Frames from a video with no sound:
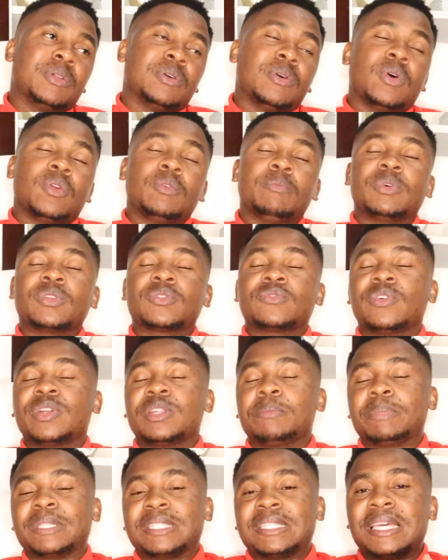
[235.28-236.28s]
almost
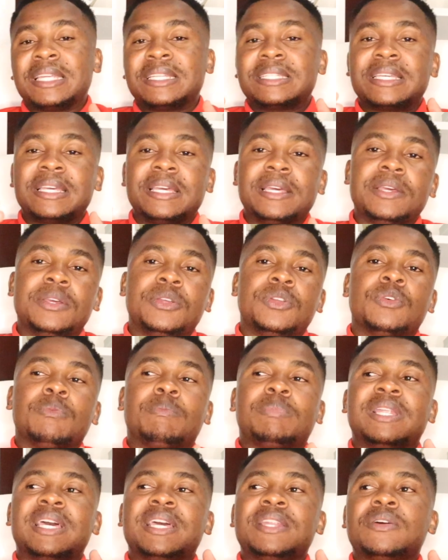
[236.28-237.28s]
40%, you
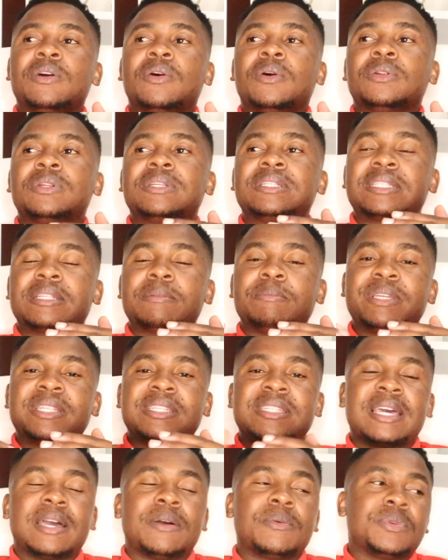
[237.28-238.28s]
plan on
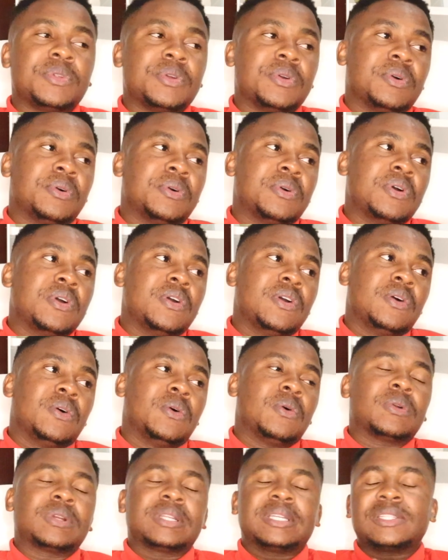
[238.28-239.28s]
trimming down your
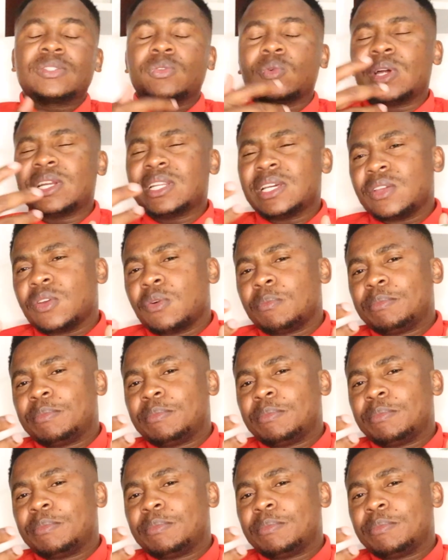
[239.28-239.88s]
holdings? What are your